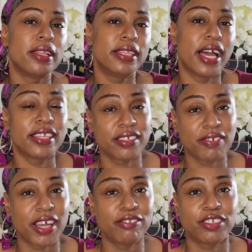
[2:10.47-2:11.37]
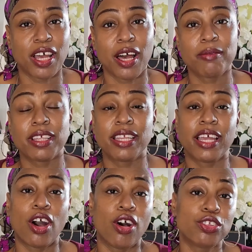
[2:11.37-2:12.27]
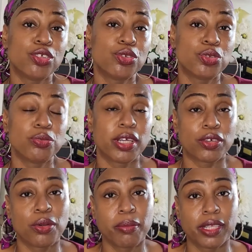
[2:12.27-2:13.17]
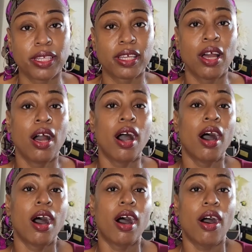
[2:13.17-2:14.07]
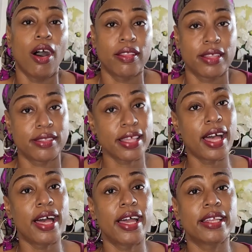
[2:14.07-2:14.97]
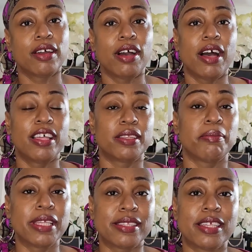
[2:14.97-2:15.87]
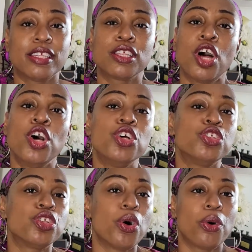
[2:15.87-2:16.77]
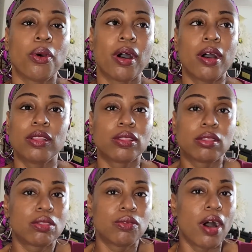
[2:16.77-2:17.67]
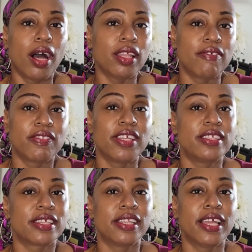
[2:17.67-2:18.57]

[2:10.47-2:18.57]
9-to-5 jobs, and I also do medical billing on the side as a business. So through all of these